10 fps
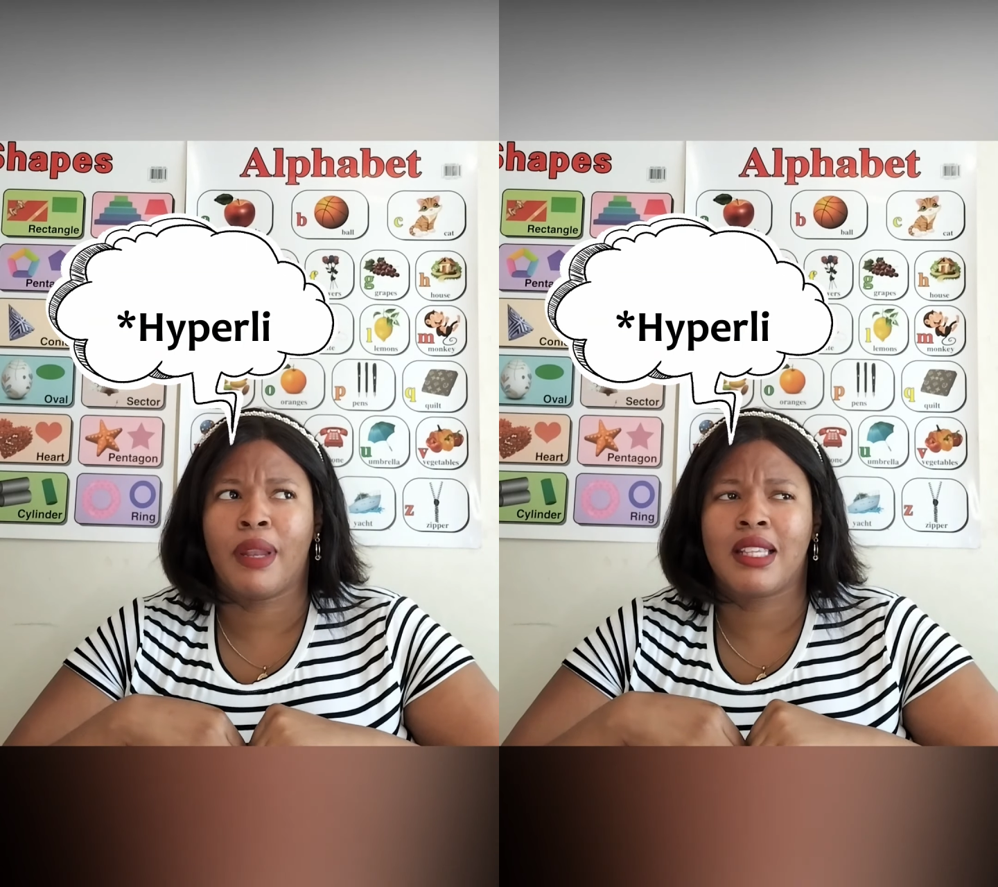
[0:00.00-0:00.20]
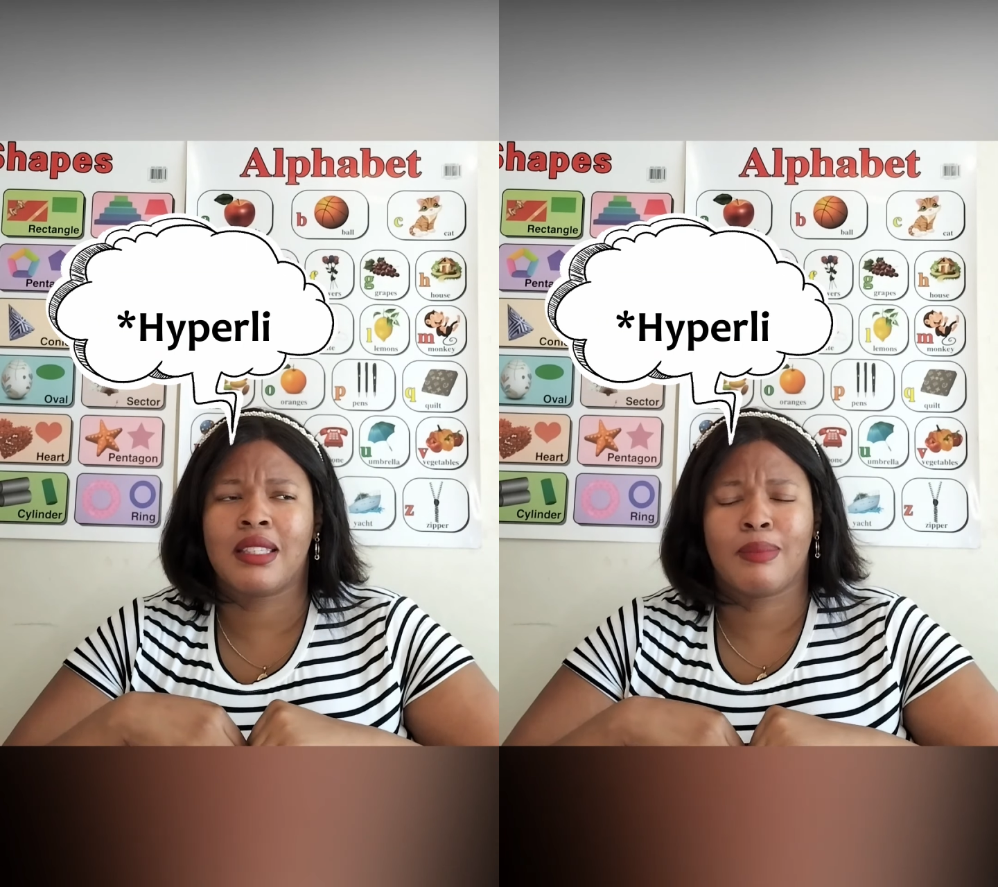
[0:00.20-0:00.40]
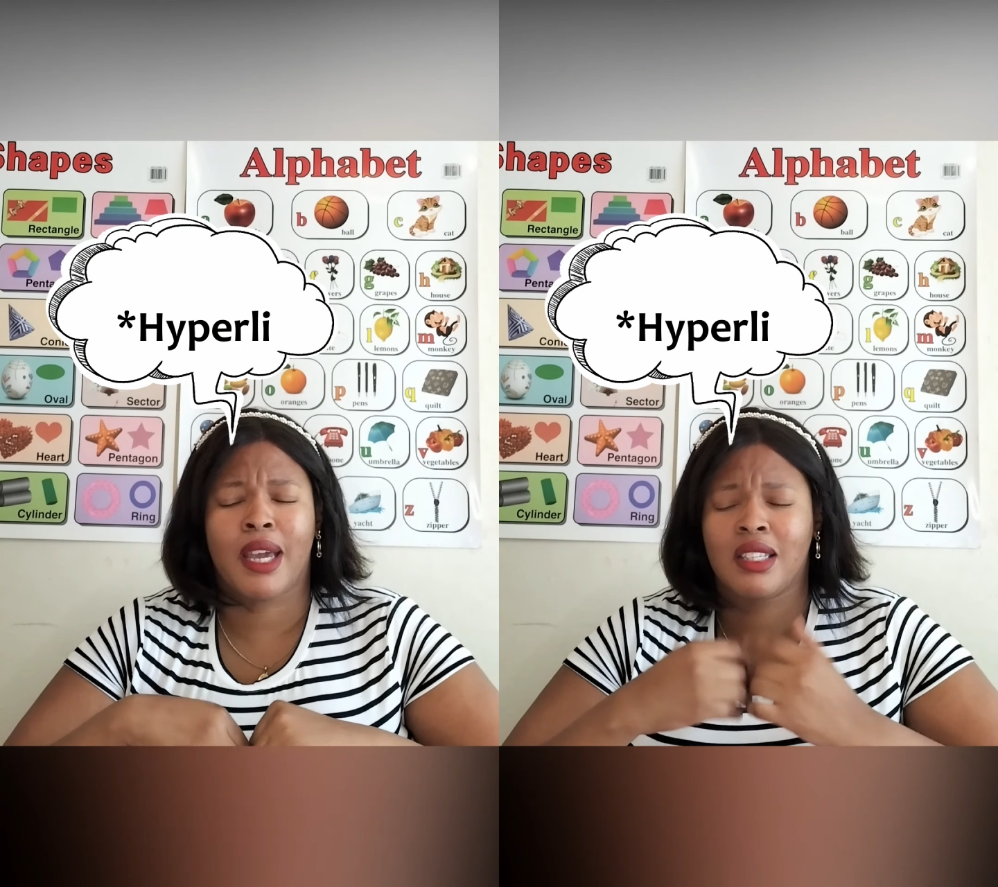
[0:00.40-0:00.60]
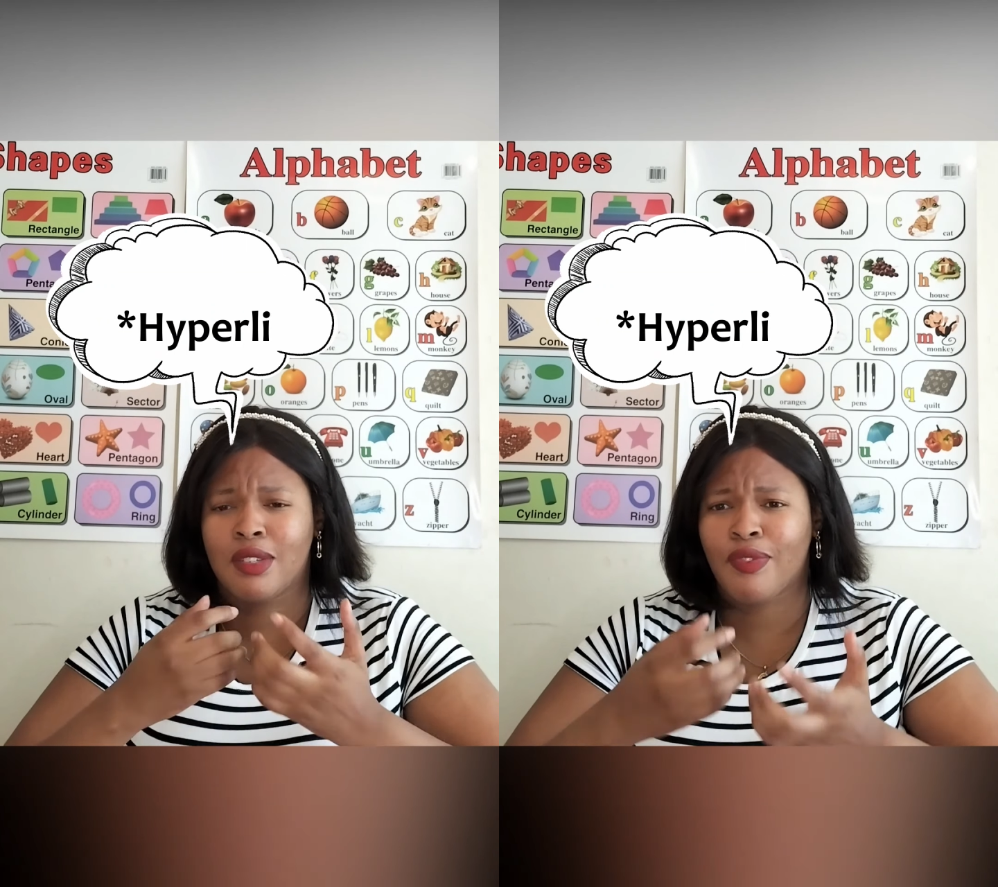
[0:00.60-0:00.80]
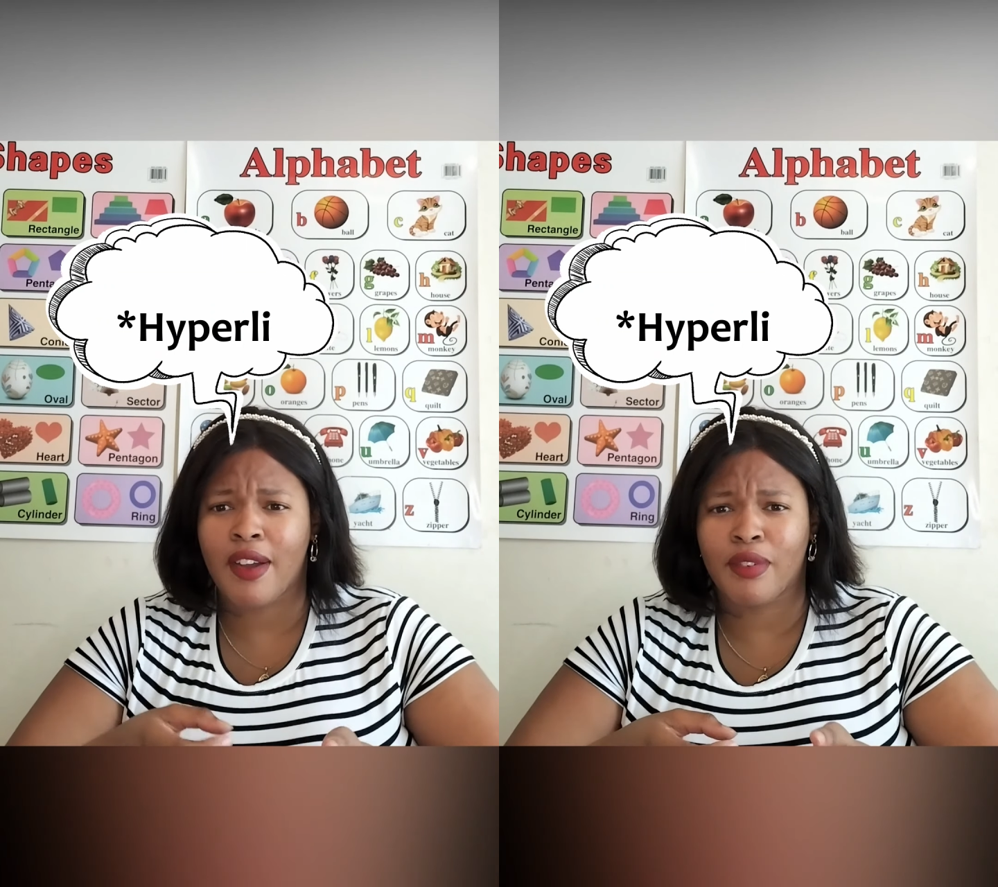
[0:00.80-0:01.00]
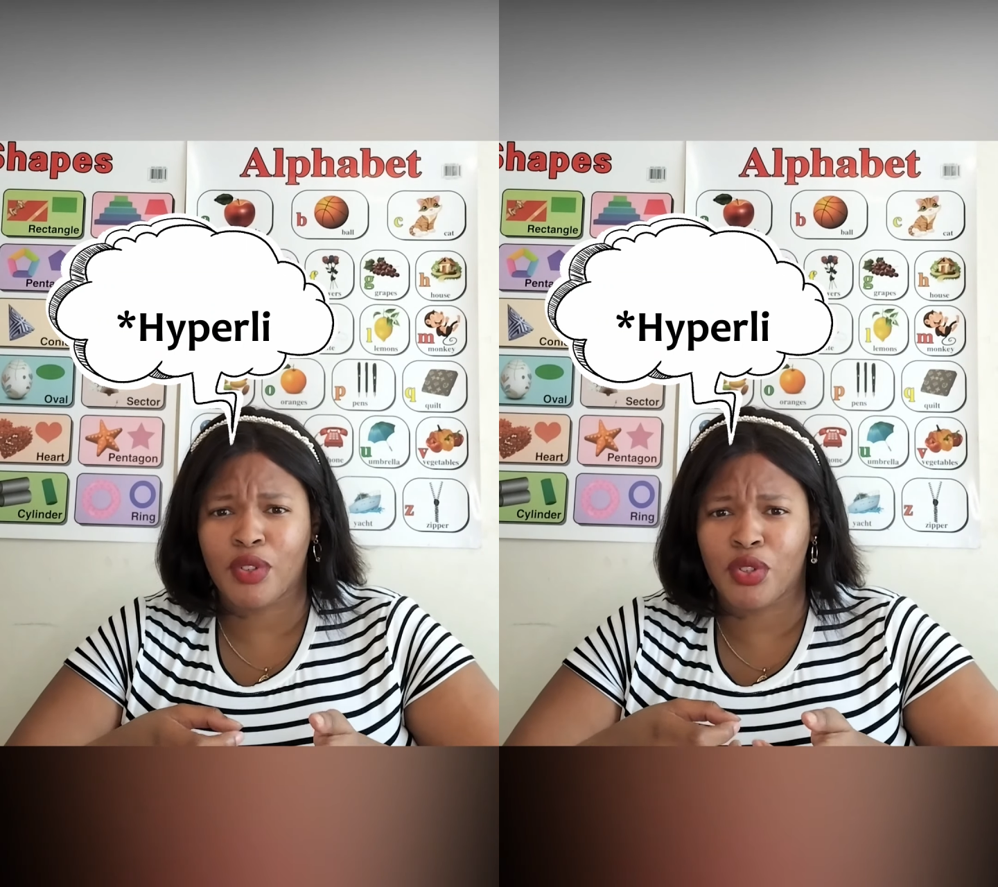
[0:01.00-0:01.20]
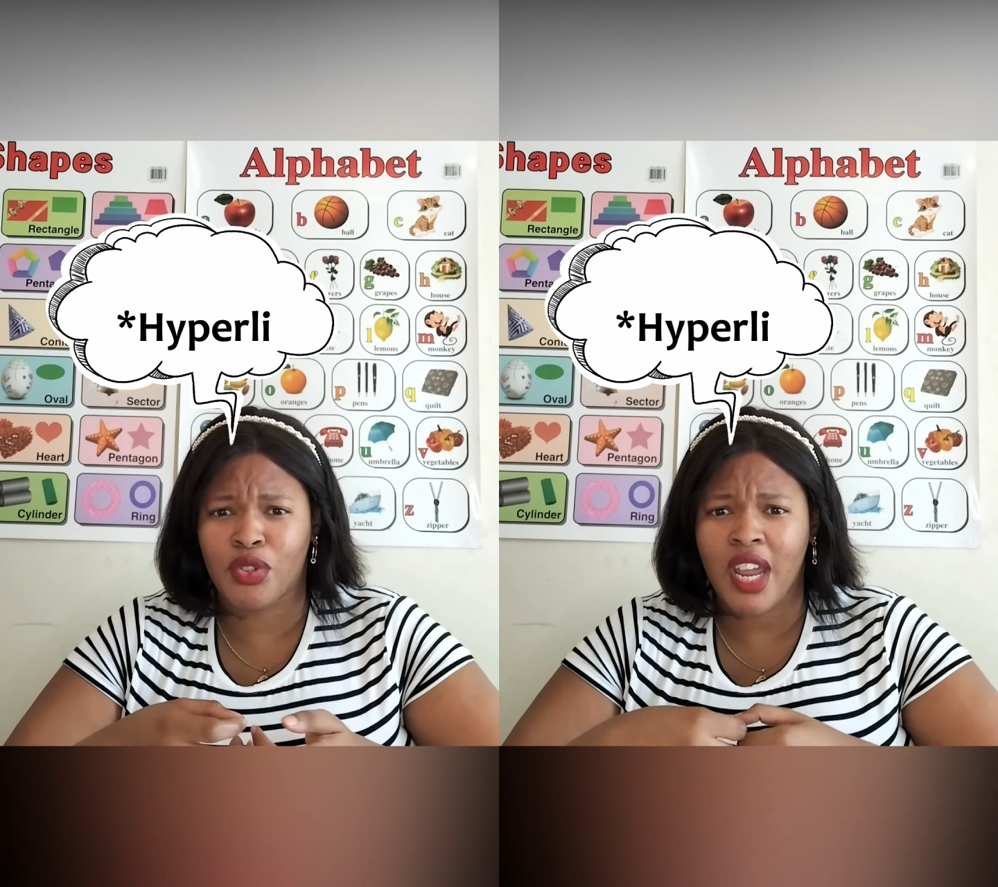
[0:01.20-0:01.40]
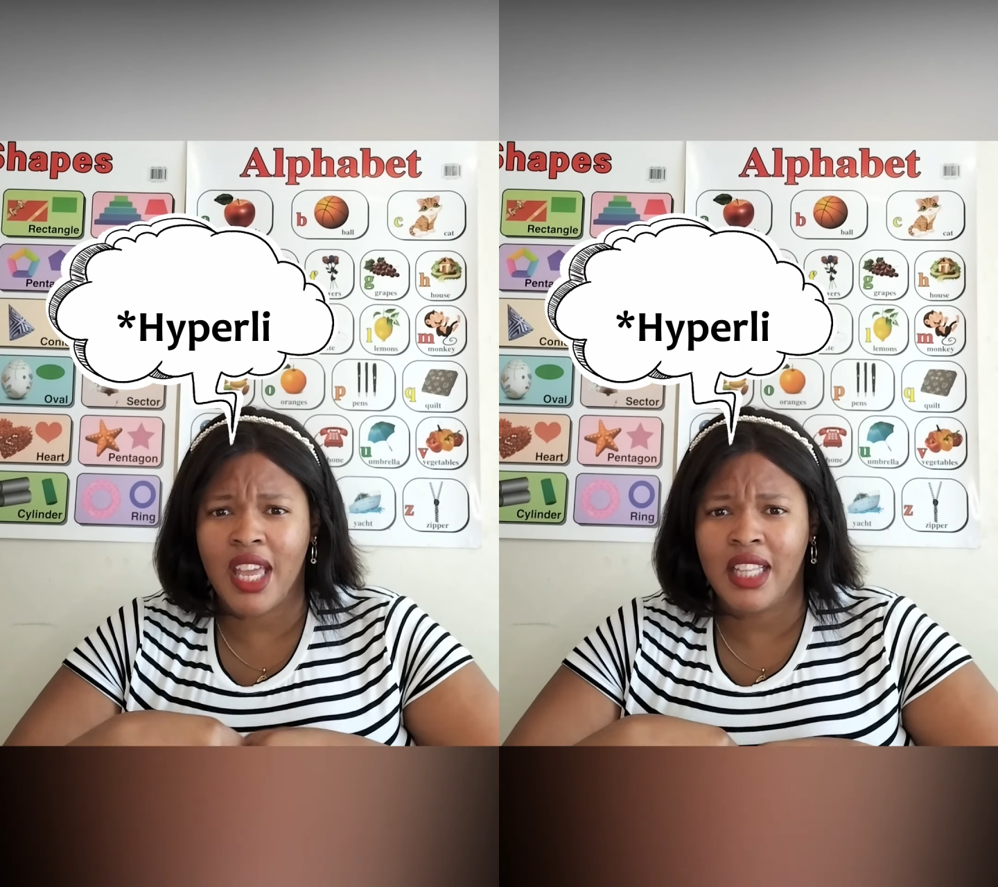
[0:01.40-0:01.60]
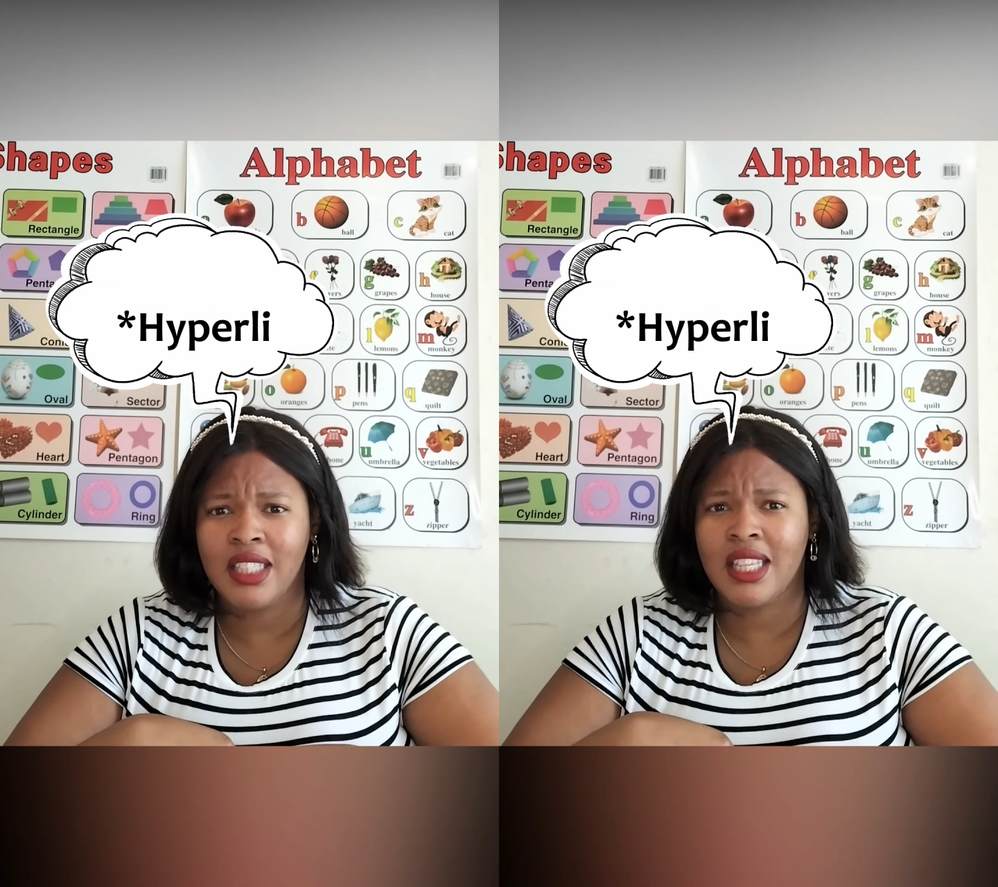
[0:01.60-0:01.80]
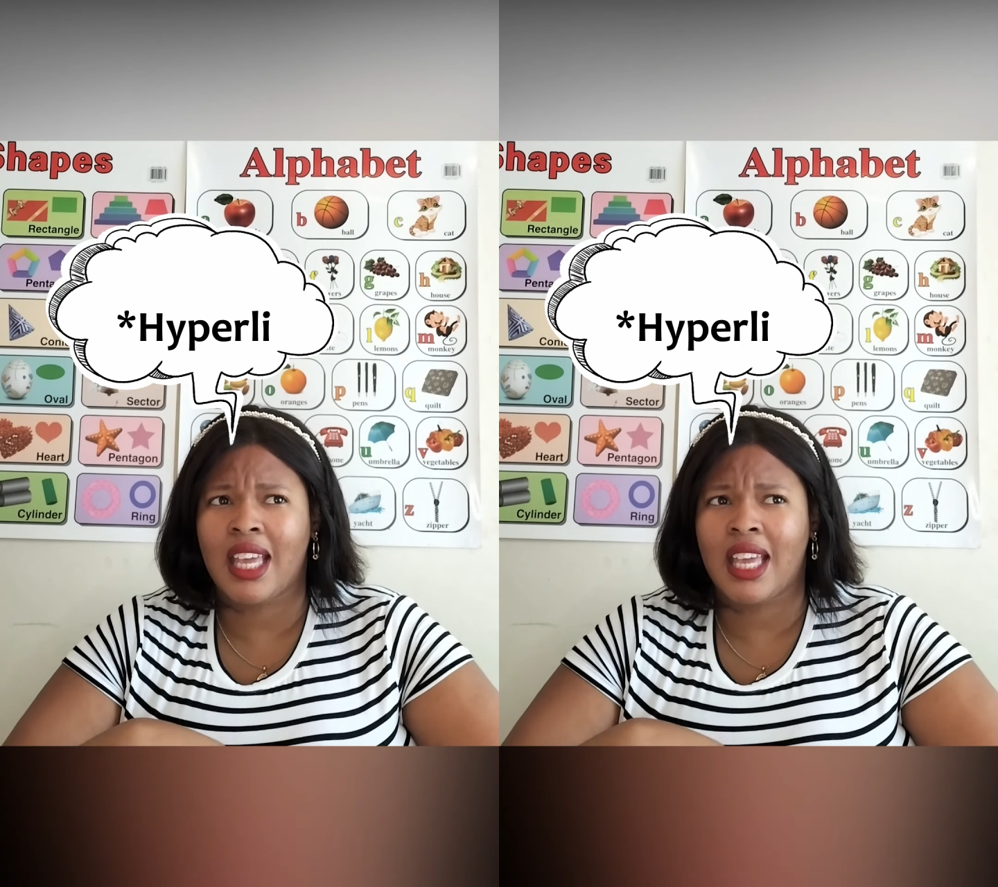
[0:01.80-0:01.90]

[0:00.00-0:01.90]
plus minus 500 rands,